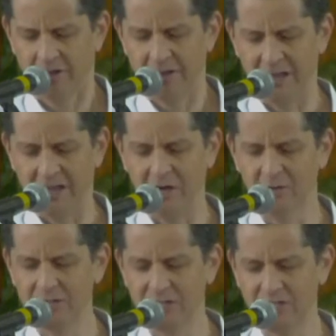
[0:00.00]
their
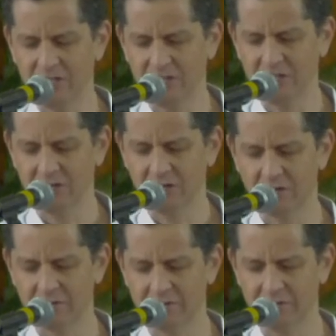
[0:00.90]
heritage
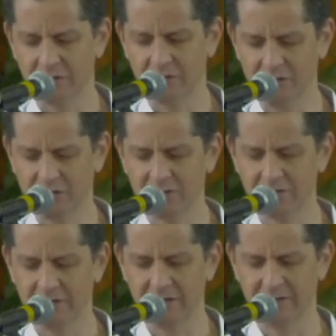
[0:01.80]
of Christian
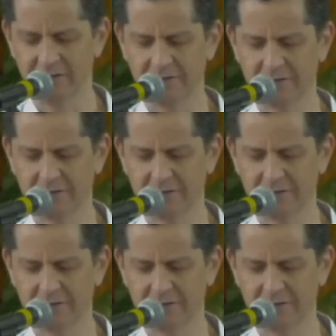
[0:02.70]
faith.